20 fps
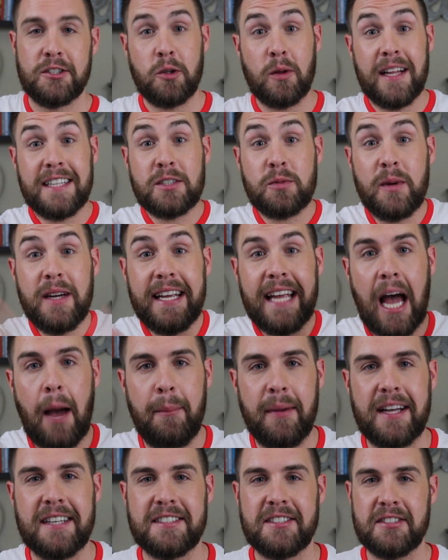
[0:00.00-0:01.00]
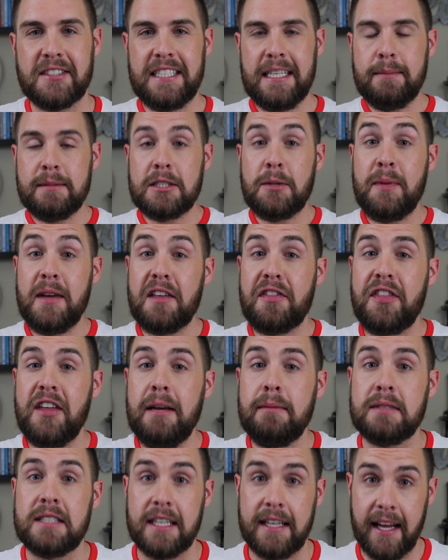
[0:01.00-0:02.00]
So let's recap, because there seems to be a
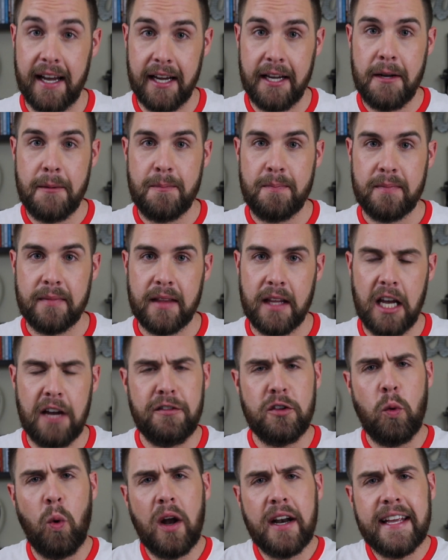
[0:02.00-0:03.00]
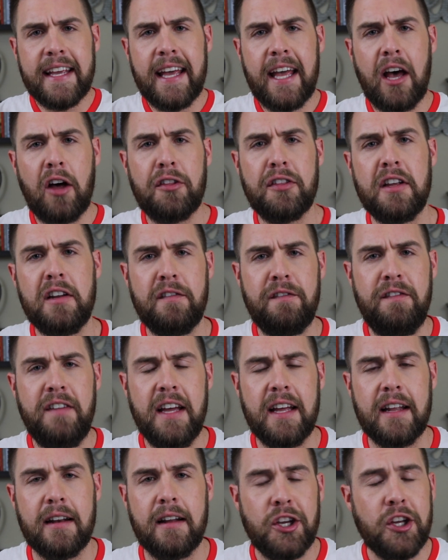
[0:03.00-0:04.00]
theme today. If you want to get healthy and
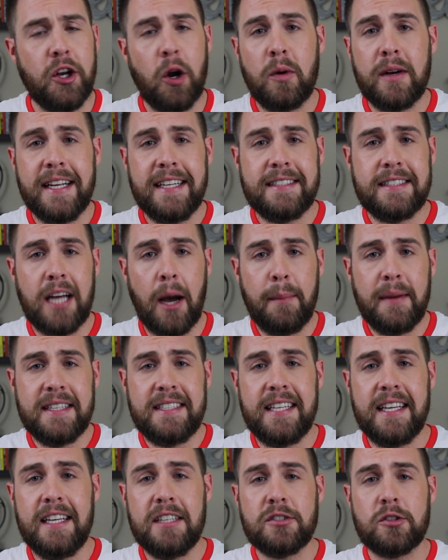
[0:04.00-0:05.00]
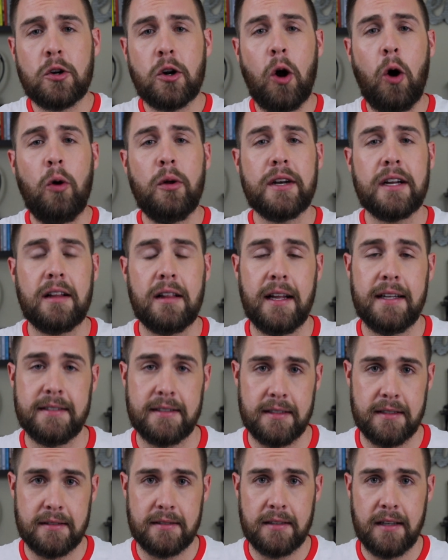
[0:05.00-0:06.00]
fit, you don't need tummy teas or colon
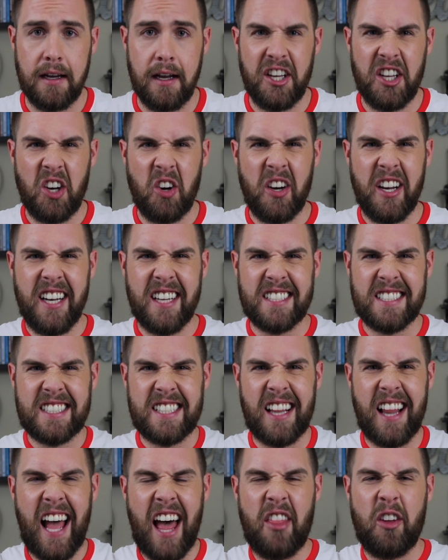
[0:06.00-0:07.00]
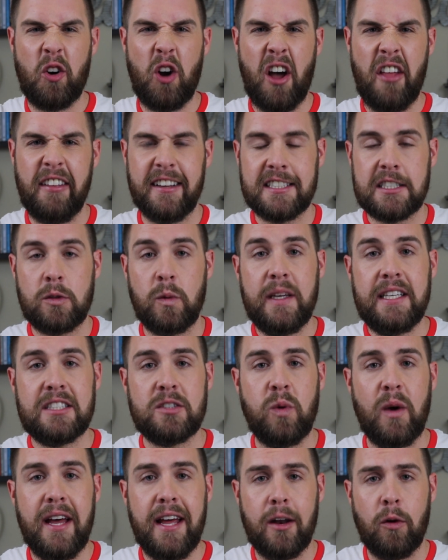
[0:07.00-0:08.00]
cleanses. You don't need to slather on the Sweet
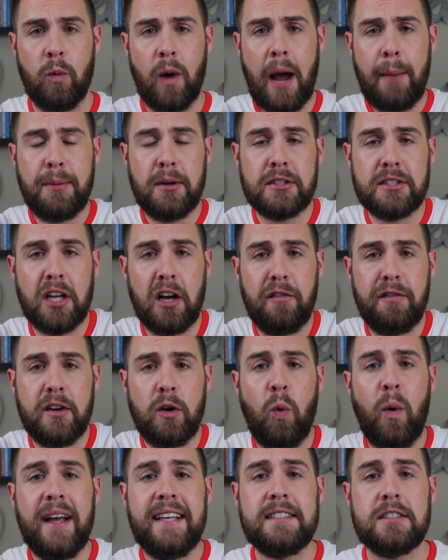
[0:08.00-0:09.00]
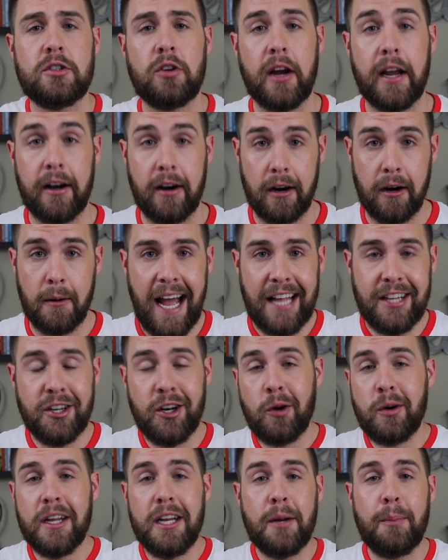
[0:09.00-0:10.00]
Sweat and wrap yourself in a waist trainer. And you
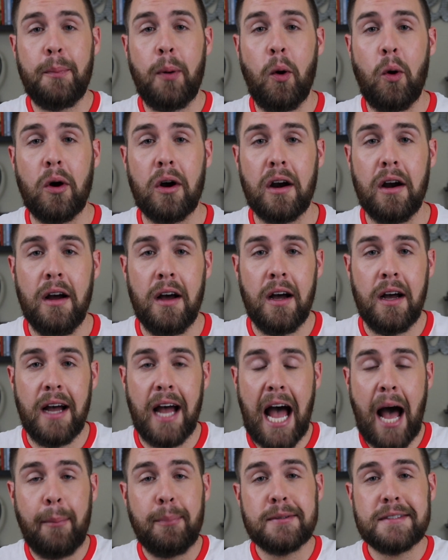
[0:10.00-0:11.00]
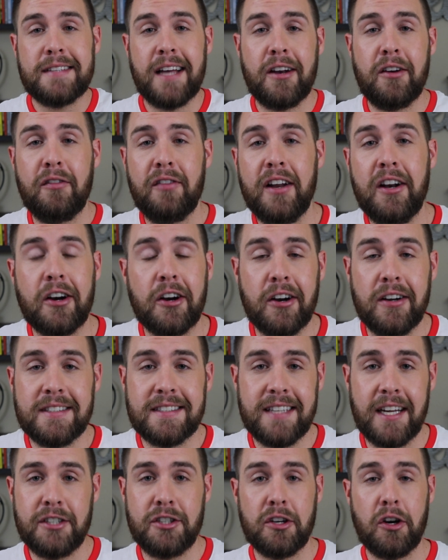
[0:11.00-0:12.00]
don't need to pour apple cider vinegar
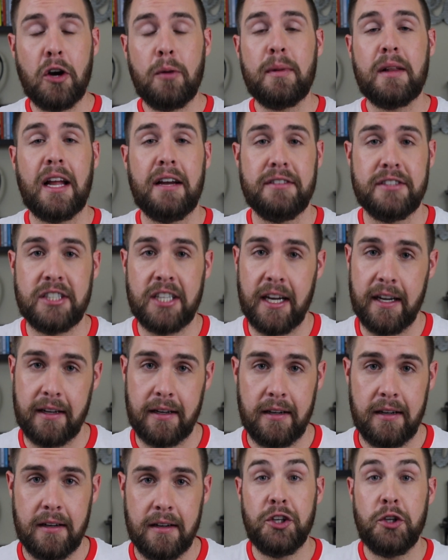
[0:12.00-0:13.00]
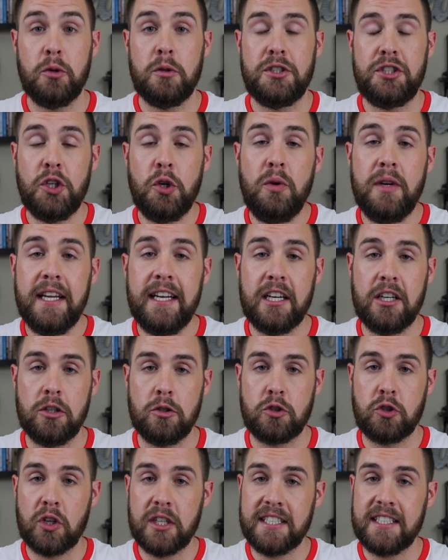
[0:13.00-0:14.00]
inside your Herbalife shake. You do need a
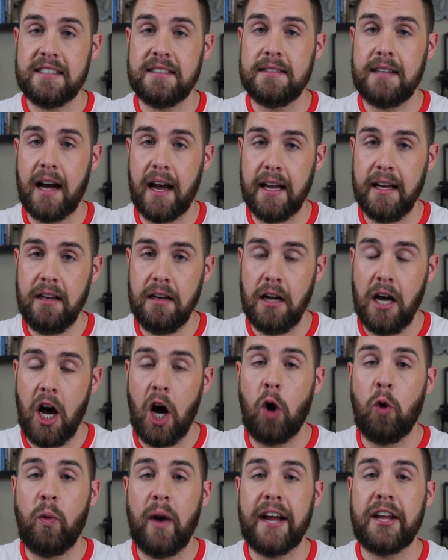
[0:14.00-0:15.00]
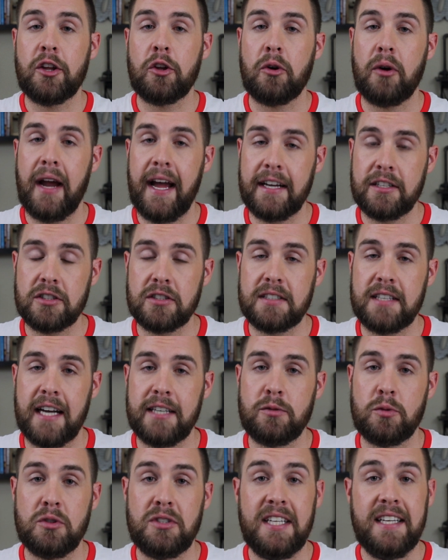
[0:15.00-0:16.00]
nutritious diet, a regular
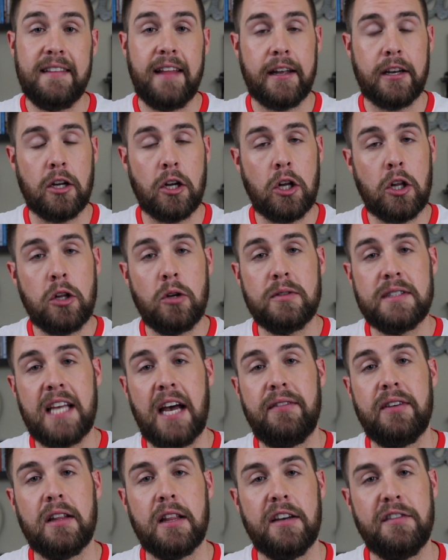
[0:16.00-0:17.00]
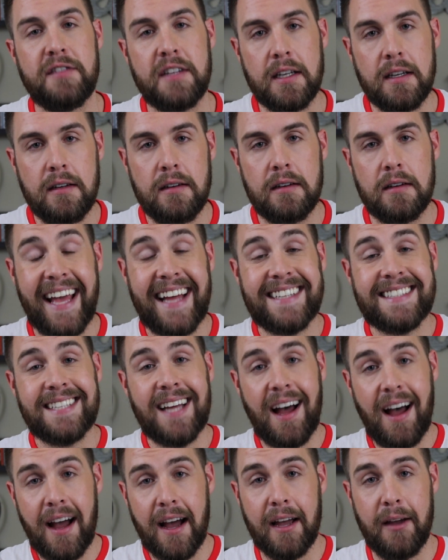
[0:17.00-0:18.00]
exercise routine that includes heavy lifting, and
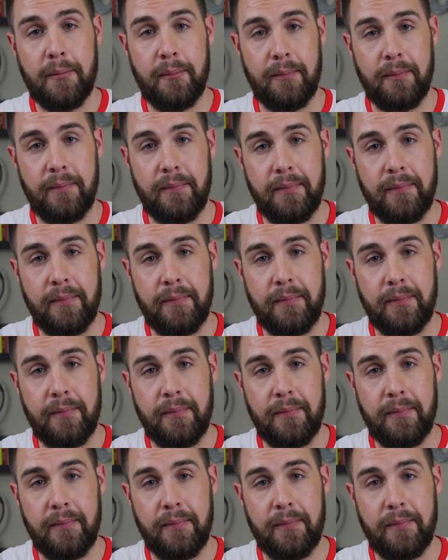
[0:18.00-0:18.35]
time.